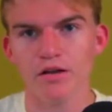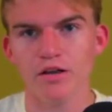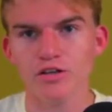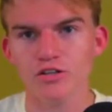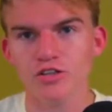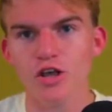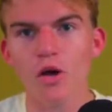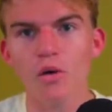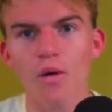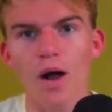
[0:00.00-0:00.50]

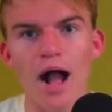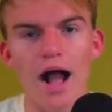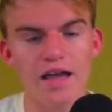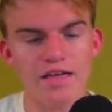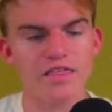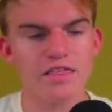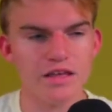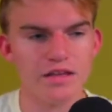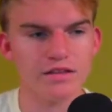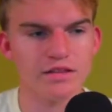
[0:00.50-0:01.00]
So I
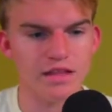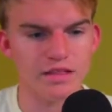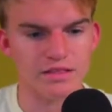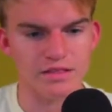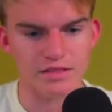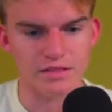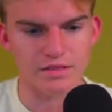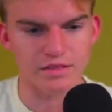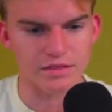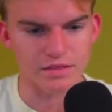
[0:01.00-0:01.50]
think that
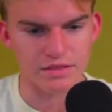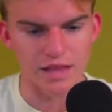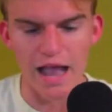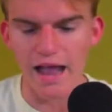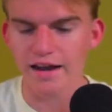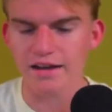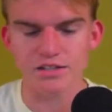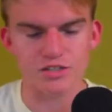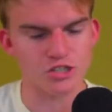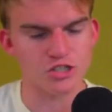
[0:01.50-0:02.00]

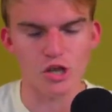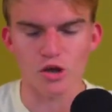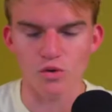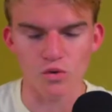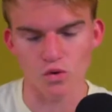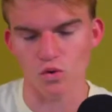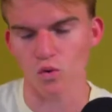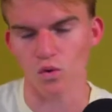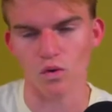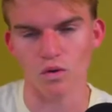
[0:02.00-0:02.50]
that is so
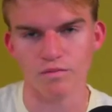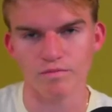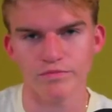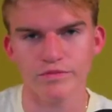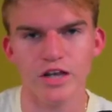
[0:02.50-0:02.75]
cool.